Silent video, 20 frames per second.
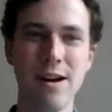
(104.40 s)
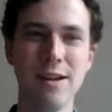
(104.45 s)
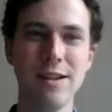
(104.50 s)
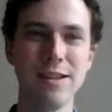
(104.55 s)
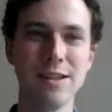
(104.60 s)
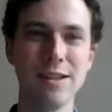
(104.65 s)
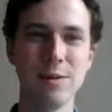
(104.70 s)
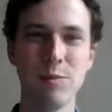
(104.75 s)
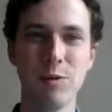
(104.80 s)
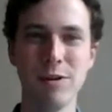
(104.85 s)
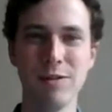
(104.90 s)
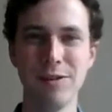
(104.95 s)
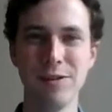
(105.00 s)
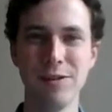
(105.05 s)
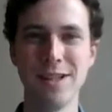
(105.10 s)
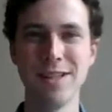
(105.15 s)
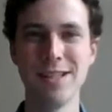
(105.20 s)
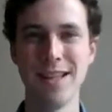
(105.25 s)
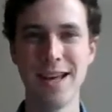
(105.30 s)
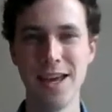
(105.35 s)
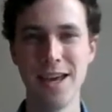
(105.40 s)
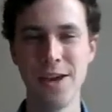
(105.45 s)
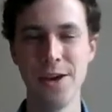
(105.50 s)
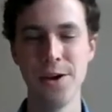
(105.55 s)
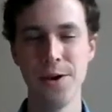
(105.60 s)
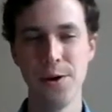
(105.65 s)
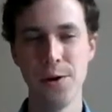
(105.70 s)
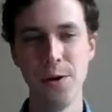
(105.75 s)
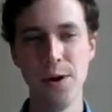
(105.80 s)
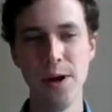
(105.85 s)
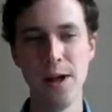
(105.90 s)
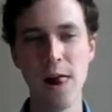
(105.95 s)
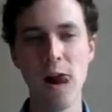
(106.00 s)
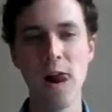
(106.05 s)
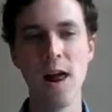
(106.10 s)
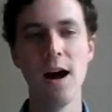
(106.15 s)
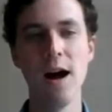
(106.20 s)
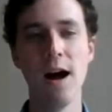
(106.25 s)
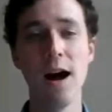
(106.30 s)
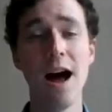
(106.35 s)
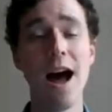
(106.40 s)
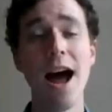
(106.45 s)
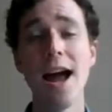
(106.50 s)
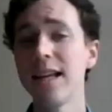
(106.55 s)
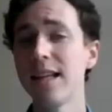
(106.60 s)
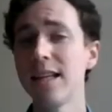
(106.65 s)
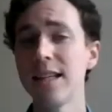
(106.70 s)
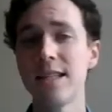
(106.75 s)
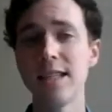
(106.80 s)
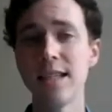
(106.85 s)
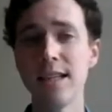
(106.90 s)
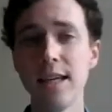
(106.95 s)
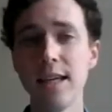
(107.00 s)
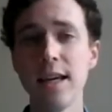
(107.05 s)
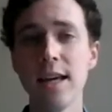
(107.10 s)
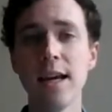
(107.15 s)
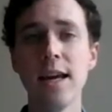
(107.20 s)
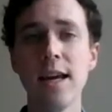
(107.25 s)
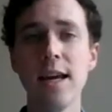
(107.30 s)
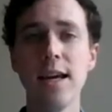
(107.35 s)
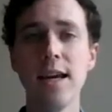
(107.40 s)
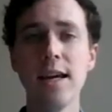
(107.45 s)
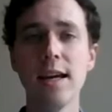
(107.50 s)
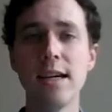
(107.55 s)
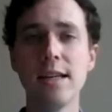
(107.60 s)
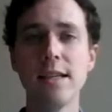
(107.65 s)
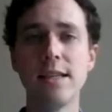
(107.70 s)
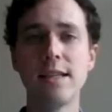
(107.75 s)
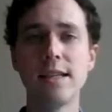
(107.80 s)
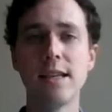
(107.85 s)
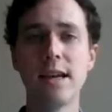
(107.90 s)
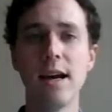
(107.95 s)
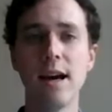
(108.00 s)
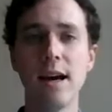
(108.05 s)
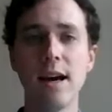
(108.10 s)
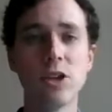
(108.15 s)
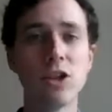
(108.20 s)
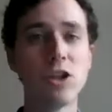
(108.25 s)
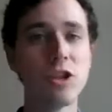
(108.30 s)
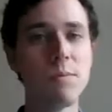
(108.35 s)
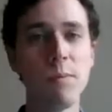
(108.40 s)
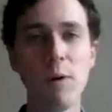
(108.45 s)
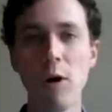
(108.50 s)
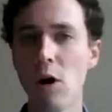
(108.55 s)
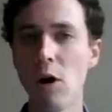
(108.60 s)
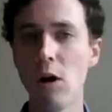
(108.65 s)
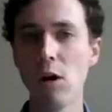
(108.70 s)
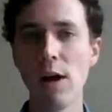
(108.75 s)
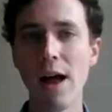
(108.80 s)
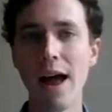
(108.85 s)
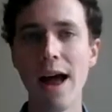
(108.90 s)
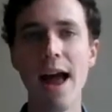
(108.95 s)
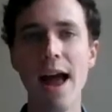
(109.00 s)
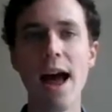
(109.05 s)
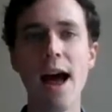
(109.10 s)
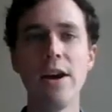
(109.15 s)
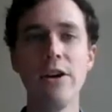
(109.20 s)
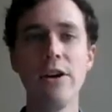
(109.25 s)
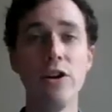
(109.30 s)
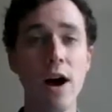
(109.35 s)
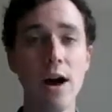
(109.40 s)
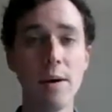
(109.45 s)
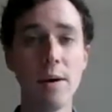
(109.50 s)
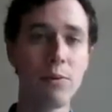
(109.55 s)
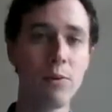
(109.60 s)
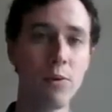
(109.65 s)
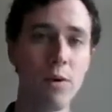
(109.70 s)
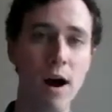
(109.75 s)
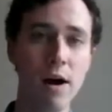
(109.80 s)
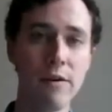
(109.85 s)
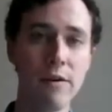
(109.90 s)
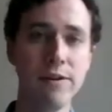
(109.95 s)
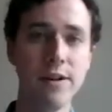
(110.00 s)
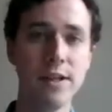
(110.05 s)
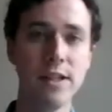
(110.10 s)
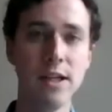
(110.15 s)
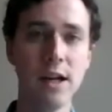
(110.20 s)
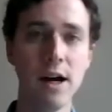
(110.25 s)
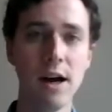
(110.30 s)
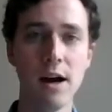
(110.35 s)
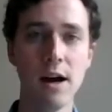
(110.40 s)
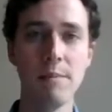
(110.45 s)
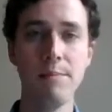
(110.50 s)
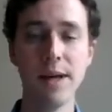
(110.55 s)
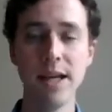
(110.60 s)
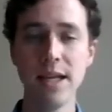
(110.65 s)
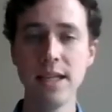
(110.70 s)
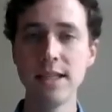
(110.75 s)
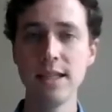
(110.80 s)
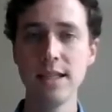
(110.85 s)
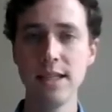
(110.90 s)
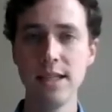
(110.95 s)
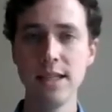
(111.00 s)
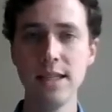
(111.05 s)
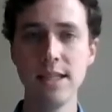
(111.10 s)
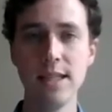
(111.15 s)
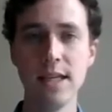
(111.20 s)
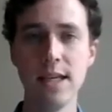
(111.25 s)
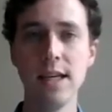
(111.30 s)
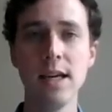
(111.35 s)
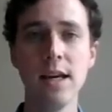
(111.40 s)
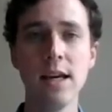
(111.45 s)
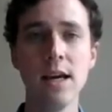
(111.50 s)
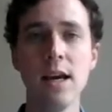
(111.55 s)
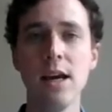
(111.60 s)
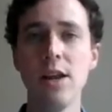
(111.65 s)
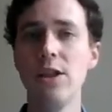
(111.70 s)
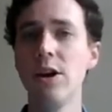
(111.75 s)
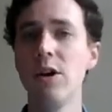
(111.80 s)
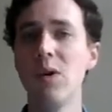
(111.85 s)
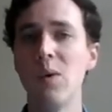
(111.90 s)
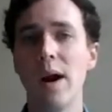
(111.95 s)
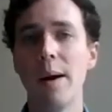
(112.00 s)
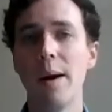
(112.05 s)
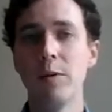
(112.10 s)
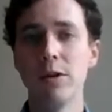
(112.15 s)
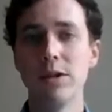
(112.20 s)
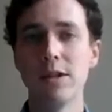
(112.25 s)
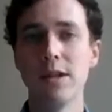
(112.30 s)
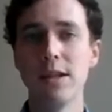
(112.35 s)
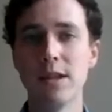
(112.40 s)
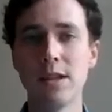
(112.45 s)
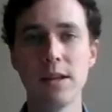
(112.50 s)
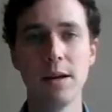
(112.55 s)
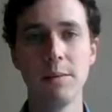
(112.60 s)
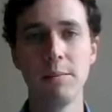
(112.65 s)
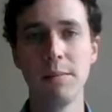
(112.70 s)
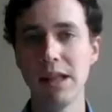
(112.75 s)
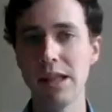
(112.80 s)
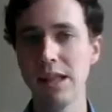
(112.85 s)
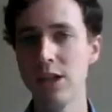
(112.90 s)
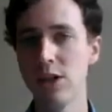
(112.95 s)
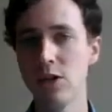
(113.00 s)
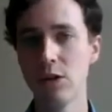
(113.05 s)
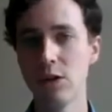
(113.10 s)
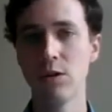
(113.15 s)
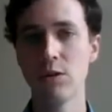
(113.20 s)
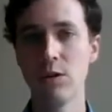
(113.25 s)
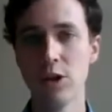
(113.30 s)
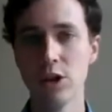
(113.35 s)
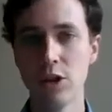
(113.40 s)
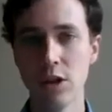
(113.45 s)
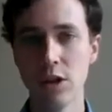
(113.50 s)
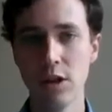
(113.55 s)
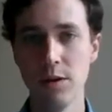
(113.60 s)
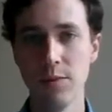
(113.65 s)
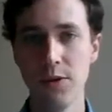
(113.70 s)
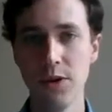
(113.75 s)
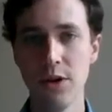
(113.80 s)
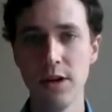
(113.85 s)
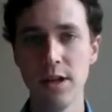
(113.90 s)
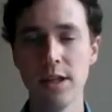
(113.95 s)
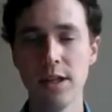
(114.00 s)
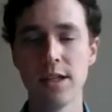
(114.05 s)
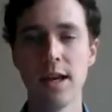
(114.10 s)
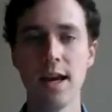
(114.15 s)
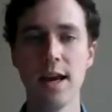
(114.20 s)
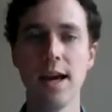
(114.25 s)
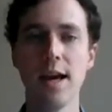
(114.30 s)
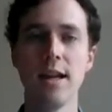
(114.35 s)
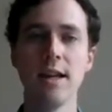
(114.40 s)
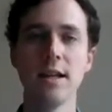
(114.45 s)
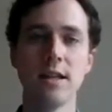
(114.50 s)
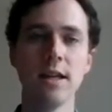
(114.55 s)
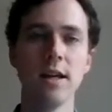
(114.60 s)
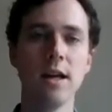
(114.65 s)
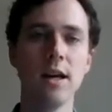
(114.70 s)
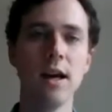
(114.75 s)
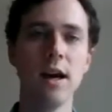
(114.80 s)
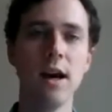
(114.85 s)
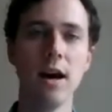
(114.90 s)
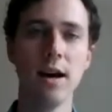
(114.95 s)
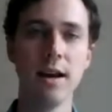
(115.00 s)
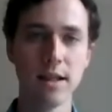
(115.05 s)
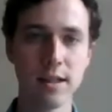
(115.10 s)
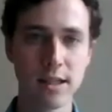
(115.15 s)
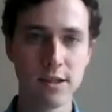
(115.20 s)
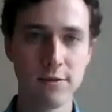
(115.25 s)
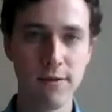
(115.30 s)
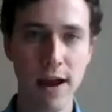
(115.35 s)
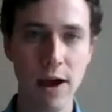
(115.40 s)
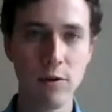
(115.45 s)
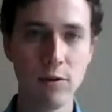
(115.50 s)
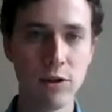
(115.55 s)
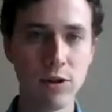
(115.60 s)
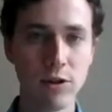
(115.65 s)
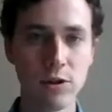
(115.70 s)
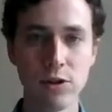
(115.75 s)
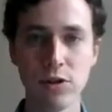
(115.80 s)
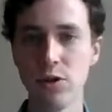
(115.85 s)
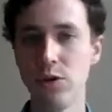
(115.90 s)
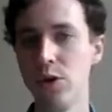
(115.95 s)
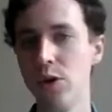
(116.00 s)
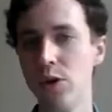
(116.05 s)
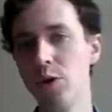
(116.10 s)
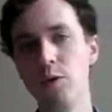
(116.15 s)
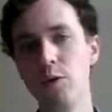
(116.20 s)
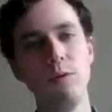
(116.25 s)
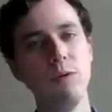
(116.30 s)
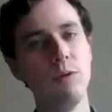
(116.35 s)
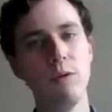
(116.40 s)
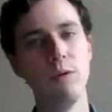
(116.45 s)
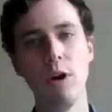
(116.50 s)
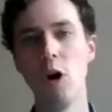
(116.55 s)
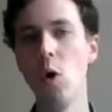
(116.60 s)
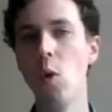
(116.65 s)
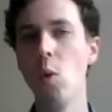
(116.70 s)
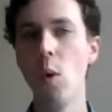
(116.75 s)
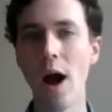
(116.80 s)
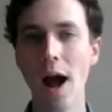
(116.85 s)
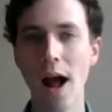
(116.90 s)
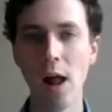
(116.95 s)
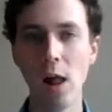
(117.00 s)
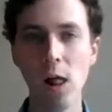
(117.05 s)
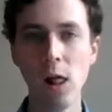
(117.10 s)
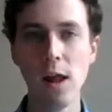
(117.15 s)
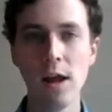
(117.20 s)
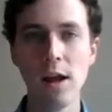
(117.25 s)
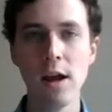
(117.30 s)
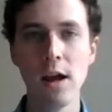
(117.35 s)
it's a privilege. Thank you. IDC is a small nonprofit based in DC that represents Middle Eastern Christian communities, and its founders, who you know well,